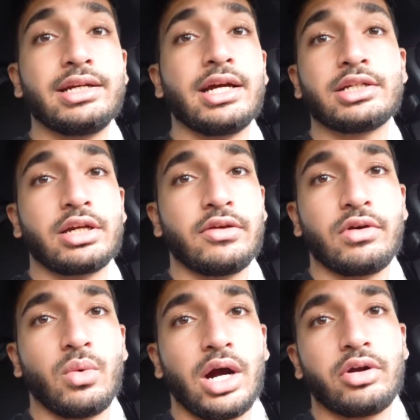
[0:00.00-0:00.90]
touch any of the
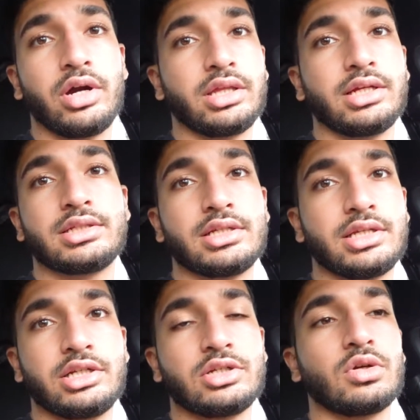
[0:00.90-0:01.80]
wiring or anything since
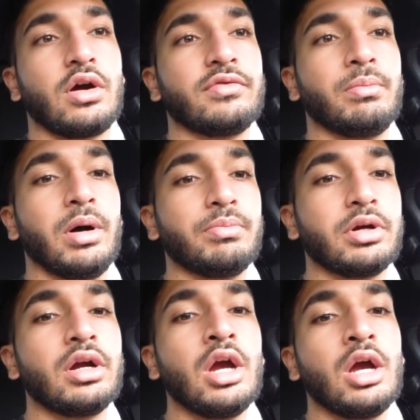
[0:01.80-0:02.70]
they just took off the bumper,